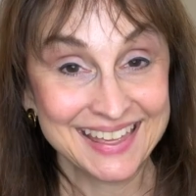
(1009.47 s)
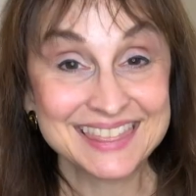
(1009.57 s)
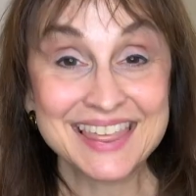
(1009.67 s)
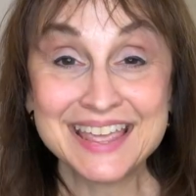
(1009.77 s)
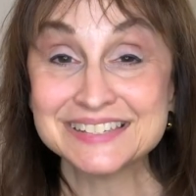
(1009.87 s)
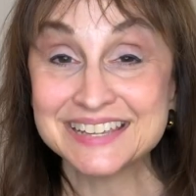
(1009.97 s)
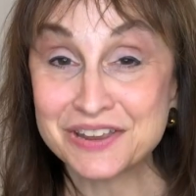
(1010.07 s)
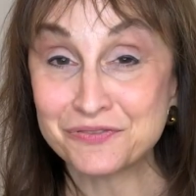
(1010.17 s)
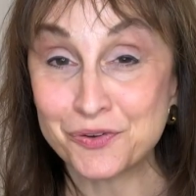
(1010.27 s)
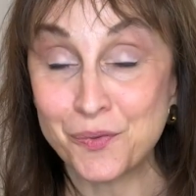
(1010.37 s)
Thanks again
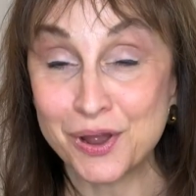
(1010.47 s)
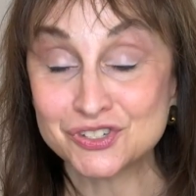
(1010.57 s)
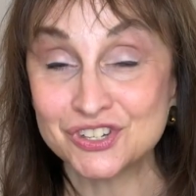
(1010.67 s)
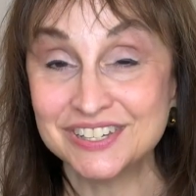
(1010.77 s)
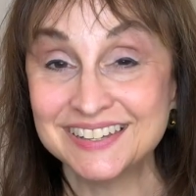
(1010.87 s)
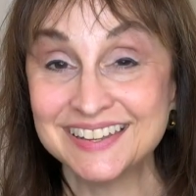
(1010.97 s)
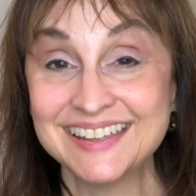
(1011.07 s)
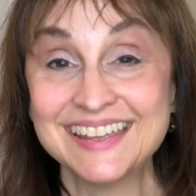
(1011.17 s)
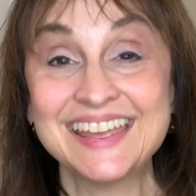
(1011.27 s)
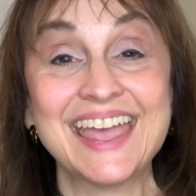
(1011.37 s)
for watching,
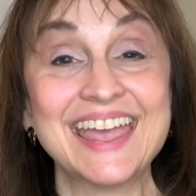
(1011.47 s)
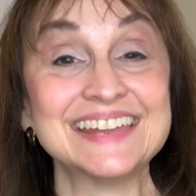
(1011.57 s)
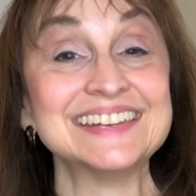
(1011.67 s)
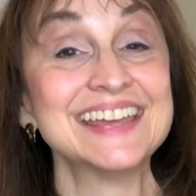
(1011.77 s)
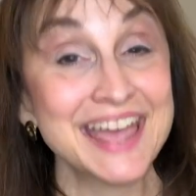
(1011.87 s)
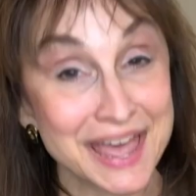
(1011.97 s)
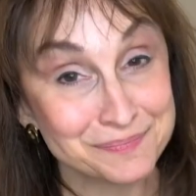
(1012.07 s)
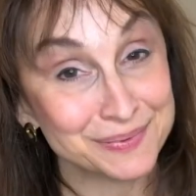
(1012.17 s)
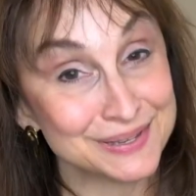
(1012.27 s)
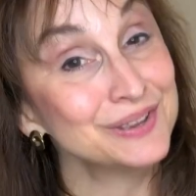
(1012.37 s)
and
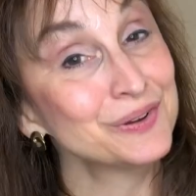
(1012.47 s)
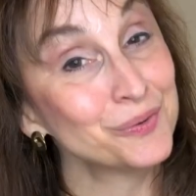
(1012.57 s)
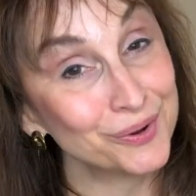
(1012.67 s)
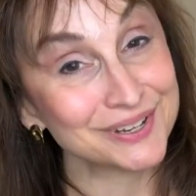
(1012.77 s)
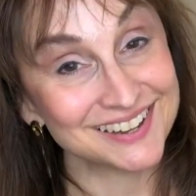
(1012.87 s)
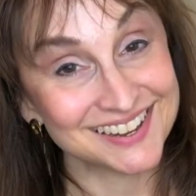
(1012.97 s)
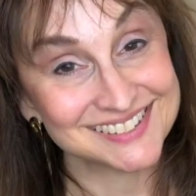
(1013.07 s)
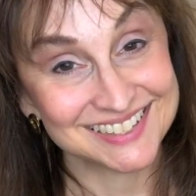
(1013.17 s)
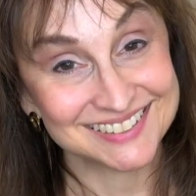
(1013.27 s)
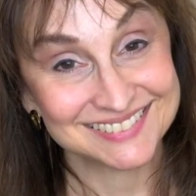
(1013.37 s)
happy organizing.